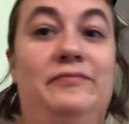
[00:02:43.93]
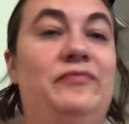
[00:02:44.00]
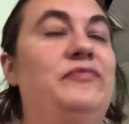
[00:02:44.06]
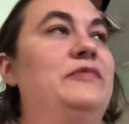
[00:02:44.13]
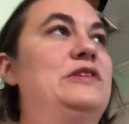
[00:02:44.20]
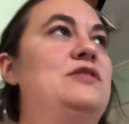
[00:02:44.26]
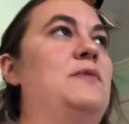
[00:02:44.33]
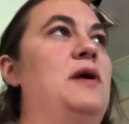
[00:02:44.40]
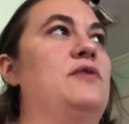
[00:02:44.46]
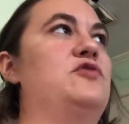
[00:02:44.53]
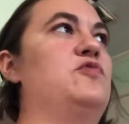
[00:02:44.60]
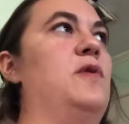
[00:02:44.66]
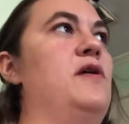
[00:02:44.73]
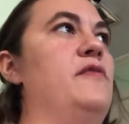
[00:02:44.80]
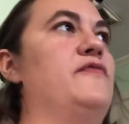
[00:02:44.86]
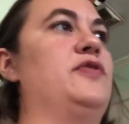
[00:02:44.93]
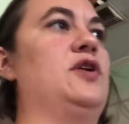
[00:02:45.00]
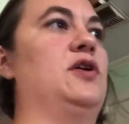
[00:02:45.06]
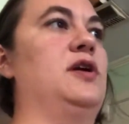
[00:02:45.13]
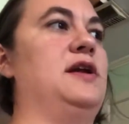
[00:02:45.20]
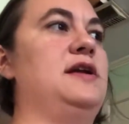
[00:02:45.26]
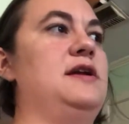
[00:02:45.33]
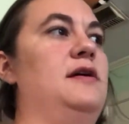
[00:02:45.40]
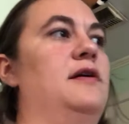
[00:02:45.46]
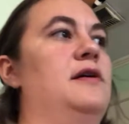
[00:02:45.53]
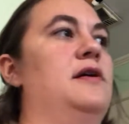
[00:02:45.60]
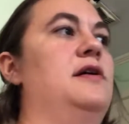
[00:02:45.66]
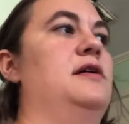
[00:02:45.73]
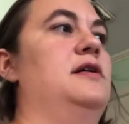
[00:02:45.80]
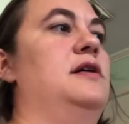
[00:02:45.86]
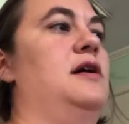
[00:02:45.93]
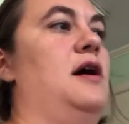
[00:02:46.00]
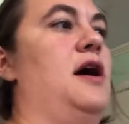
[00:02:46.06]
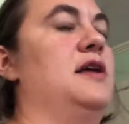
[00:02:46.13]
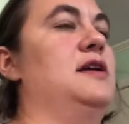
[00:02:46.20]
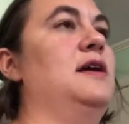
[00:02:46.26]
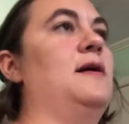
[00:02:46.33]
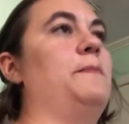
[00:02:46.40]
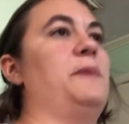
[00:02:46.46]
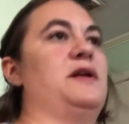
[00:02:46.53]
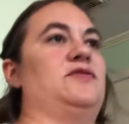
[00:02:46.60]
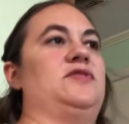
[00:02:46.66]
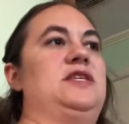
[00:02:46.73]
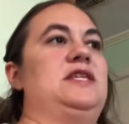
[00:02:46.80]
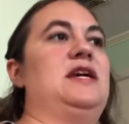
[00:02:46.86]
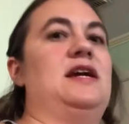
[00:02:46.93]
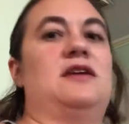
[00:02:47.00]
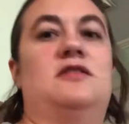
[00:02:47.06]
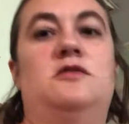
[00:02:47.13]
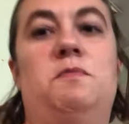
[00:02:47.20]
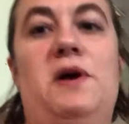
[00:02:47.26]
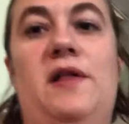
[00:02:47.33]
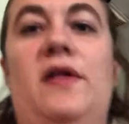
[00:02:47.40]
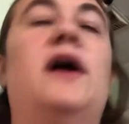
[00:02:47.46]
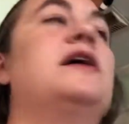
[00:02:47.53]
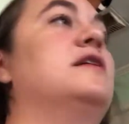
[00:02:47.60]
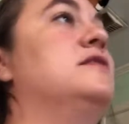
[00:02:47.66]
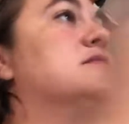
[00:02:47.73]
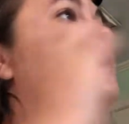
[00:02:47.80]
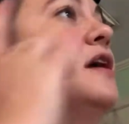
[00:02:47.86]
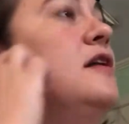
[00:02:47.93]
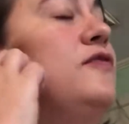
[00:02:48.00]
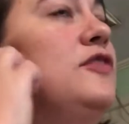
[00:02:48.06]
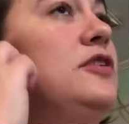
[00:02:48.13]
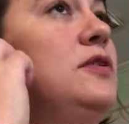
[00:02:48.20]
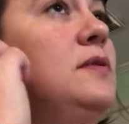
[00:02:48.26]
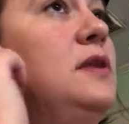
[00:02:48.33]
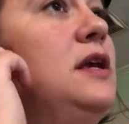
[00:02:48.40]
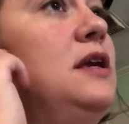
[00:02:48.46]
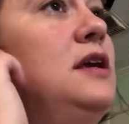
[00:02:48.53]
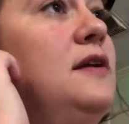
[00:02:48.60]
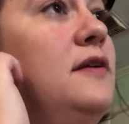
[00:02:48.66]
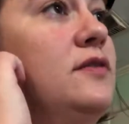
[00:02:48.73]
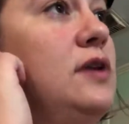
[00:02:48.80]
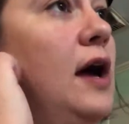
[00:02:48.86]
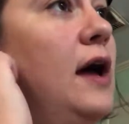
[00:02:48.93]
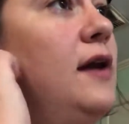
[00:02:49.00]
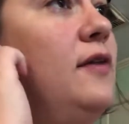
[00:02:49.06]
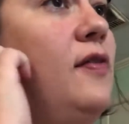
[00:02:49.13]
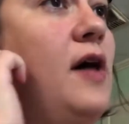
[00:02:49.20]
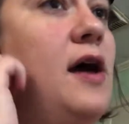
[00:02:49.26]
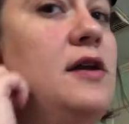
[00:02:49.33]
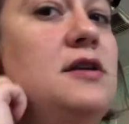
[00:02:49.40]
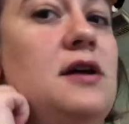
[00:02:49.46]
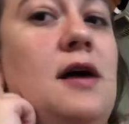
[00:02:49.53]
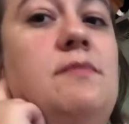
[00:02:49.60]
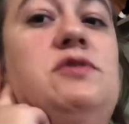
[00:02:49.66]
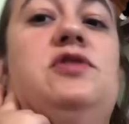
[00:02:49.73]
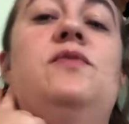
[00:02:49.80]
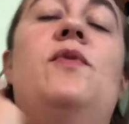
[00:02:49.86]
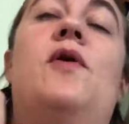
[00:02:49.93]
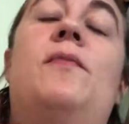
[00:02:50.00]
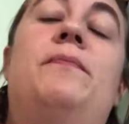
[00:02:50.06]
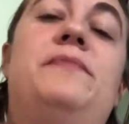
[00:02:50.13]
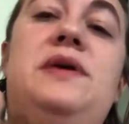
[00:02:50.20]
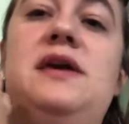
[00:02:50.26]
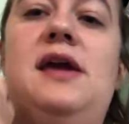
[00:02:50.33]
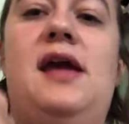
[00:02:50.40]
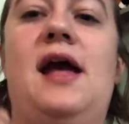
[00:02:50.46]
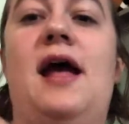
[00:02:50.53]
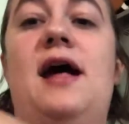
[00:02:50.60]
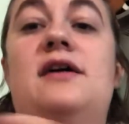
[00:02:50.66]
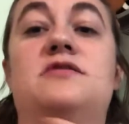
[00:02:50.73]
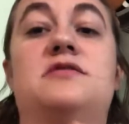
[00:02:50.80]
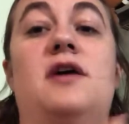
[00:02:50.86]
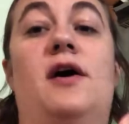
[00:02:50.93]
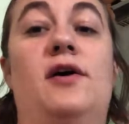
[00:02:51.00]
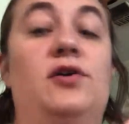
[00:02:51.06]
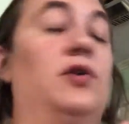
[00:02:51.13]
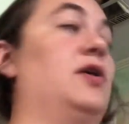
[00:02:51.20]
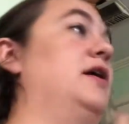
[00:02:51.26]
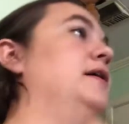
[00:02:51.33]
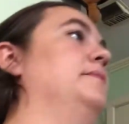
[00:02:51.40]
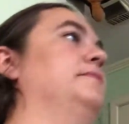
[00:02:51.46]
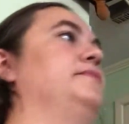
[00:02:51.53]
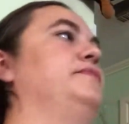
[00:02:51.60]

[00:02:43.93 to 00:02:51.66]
It's around 12:30. I get up at 6, but like you said, if you're doing the keto diet, a lot of times you won't be as hungry.